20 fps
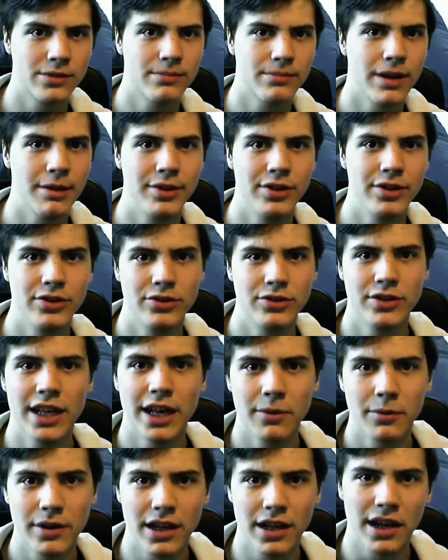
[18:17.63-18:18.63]
I kind of want to
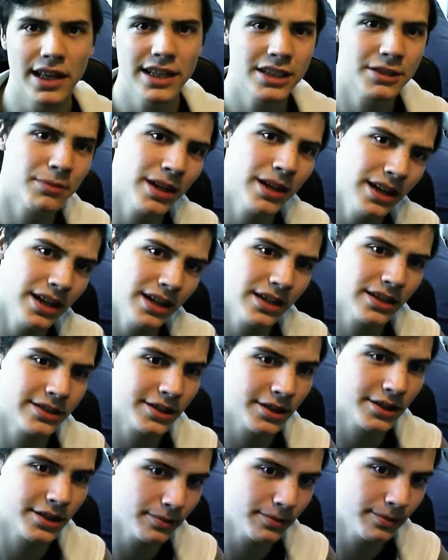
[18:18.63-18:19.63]
maybe do that with a
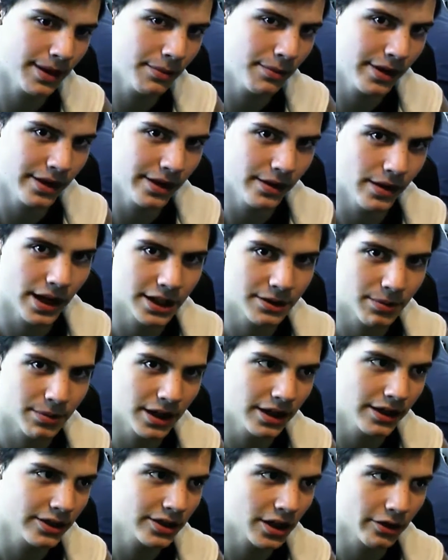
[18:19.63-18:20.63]
Let's Play. So
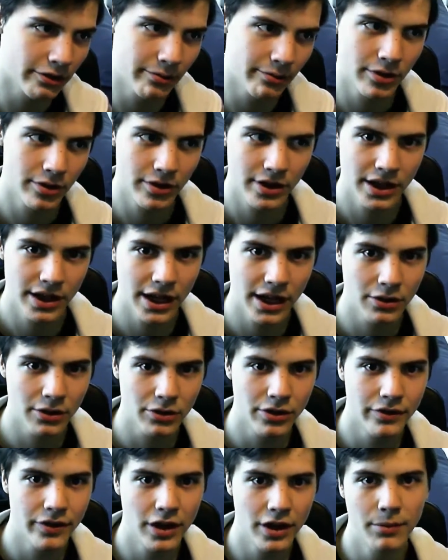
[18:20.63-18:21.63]
maybe Let's Playing Shadow of
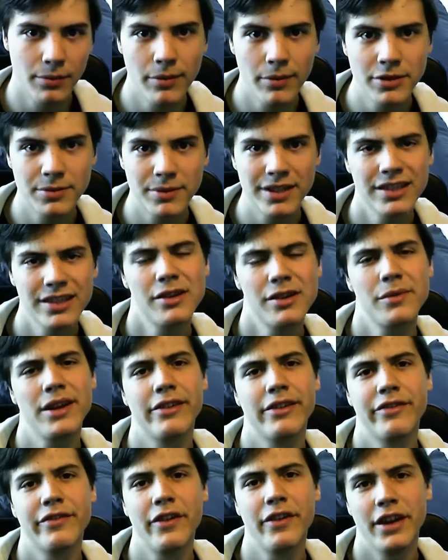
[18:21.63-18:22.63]
Mordor and getting all the funny
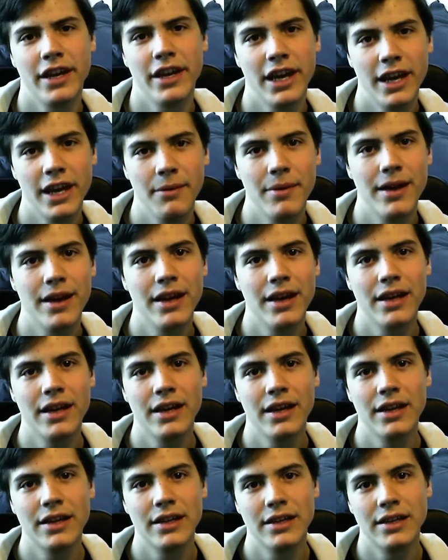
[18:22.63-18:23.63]
moments, but it's not really a funny
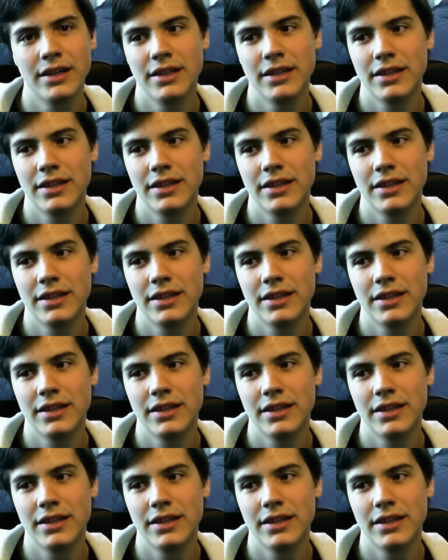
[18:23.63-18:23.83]
game.